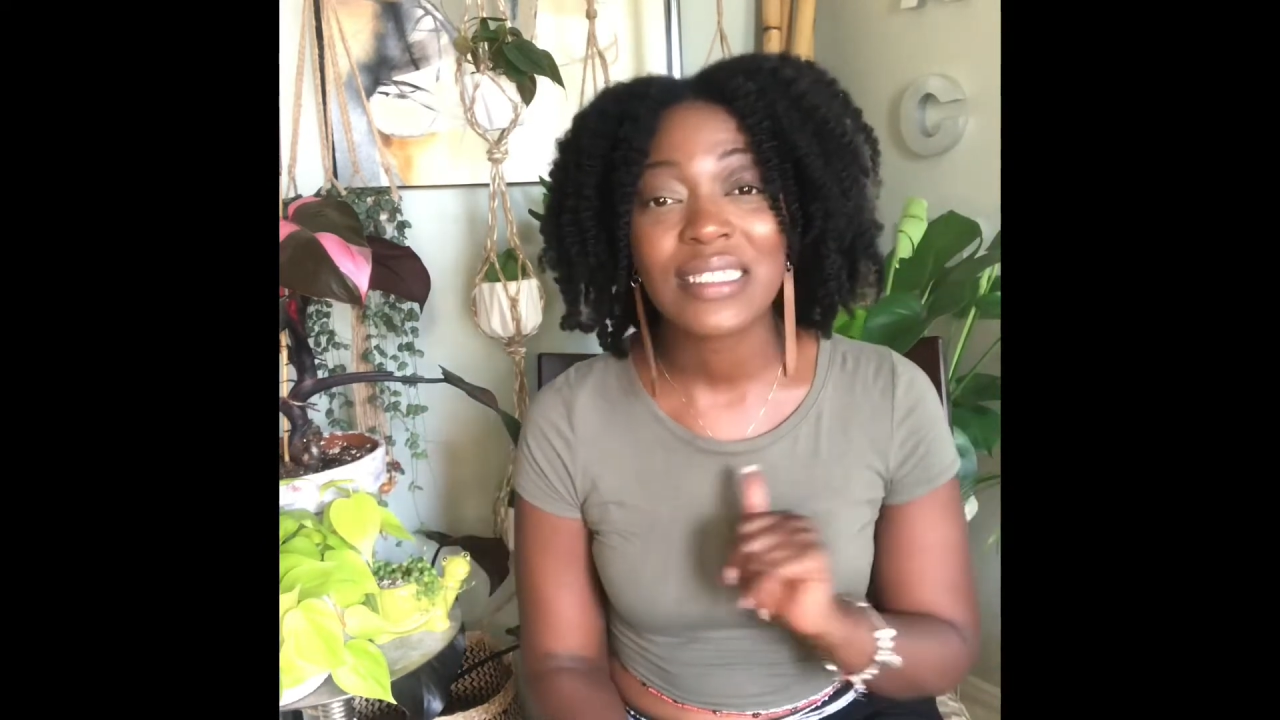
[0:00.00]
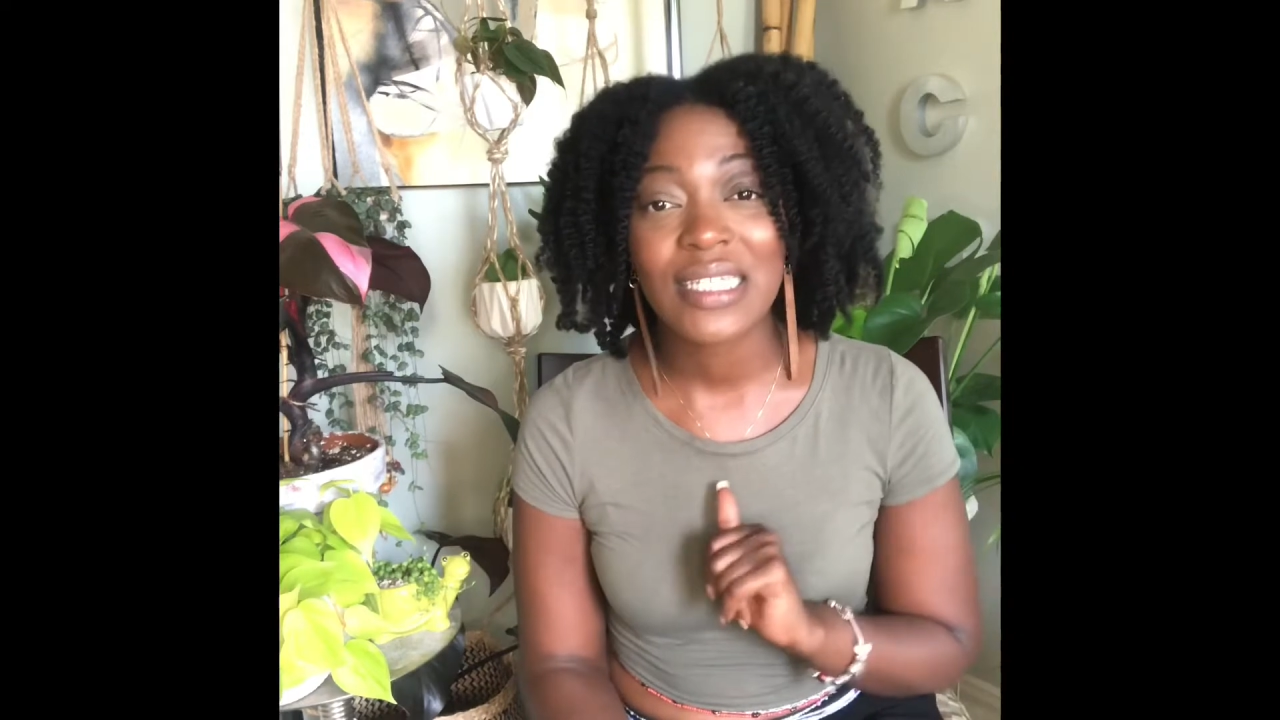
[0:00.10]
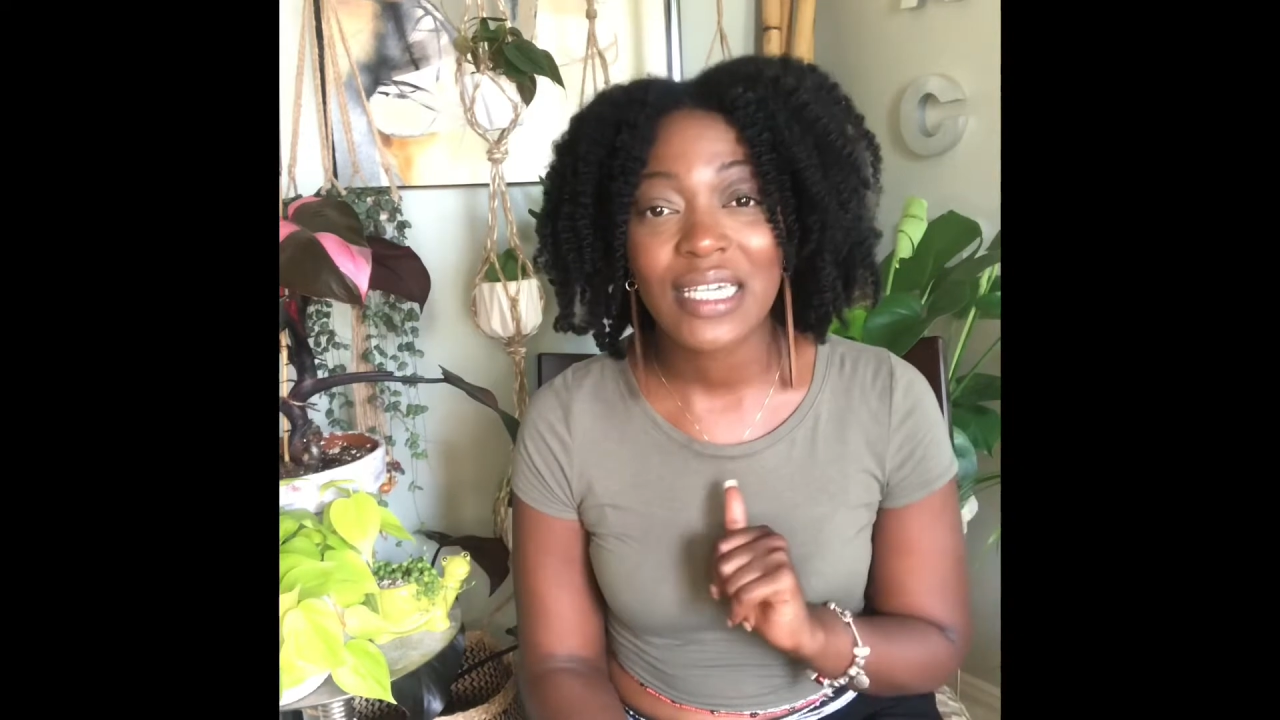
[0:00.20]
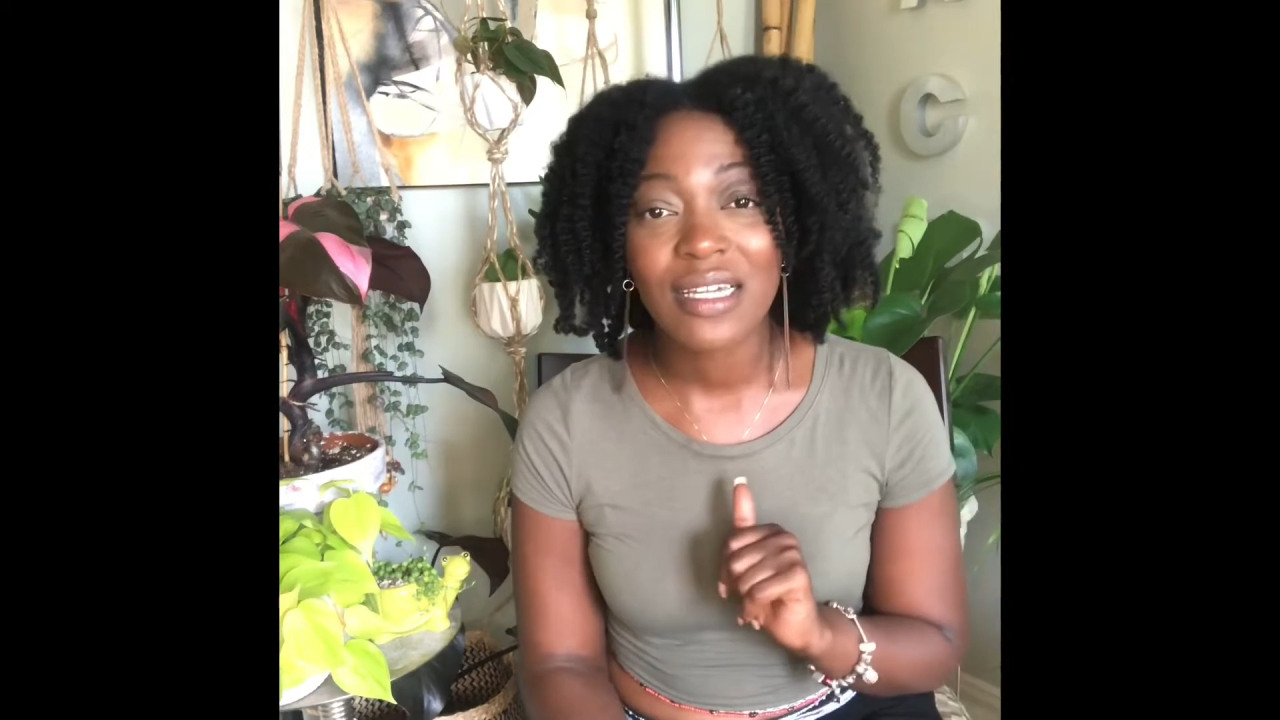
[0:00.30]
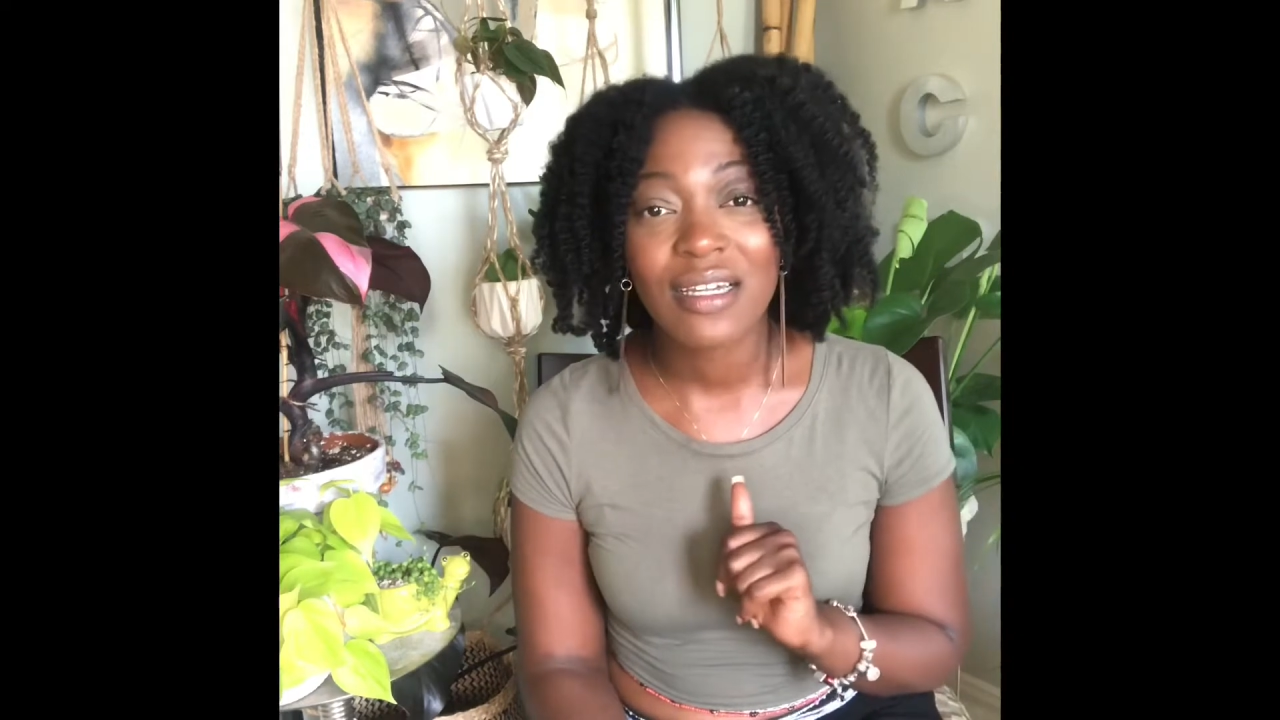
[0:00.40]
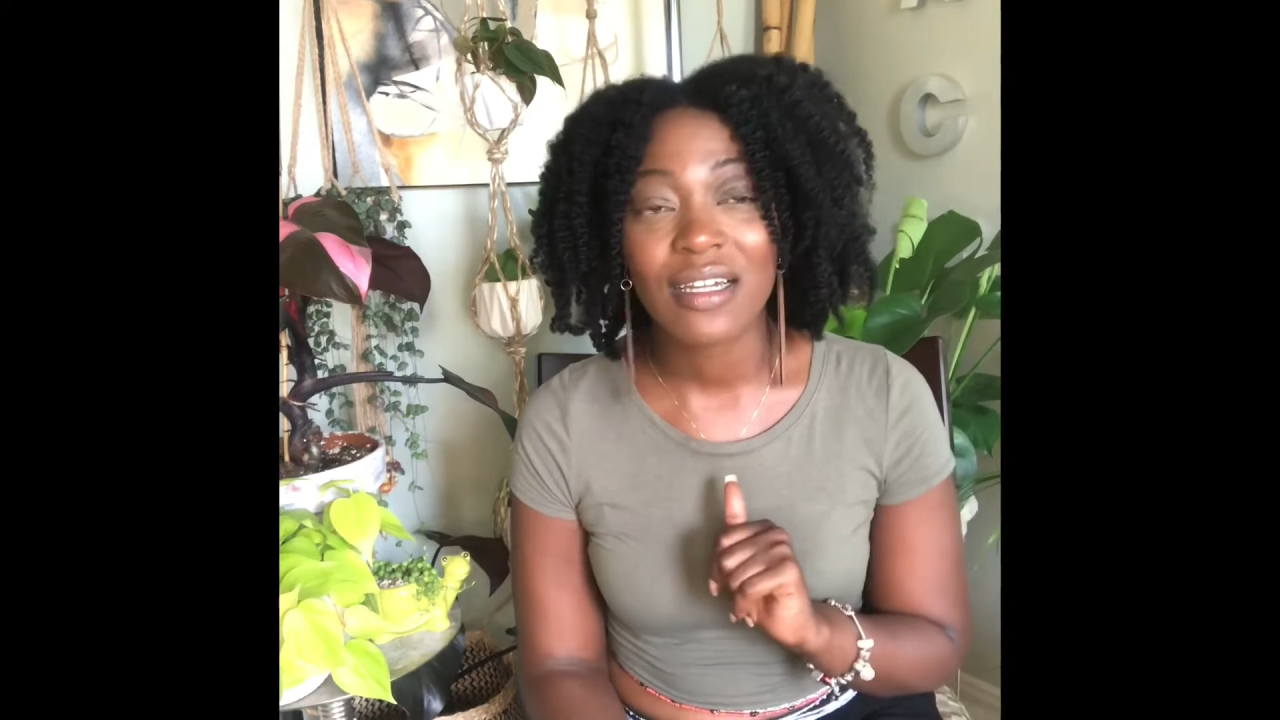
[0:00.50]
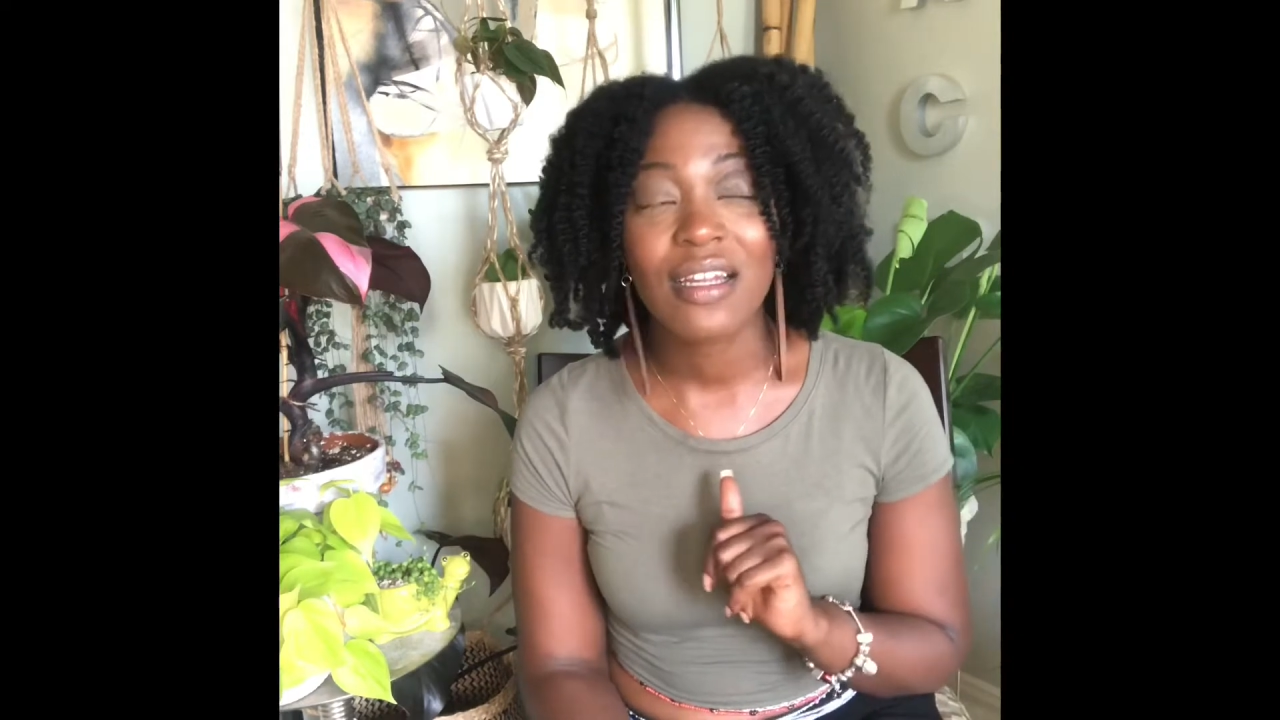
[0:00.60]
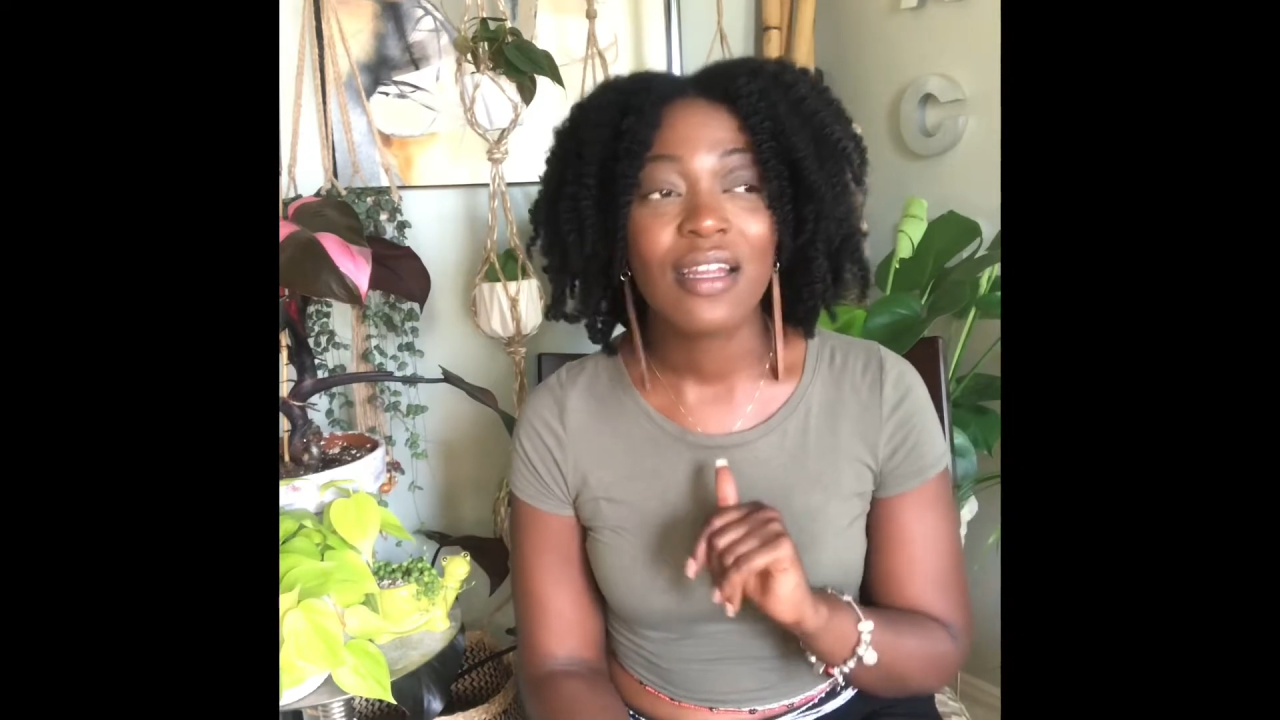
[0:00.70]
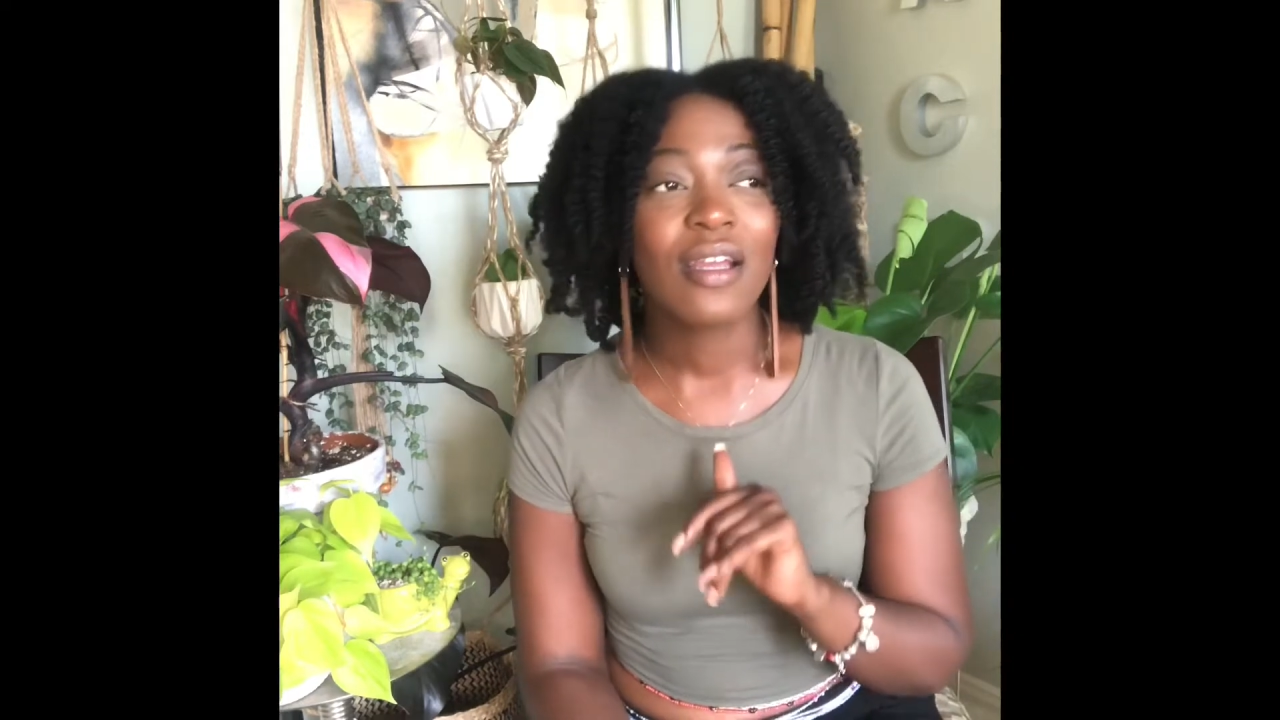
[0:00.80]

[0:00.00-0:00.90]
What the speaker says: year.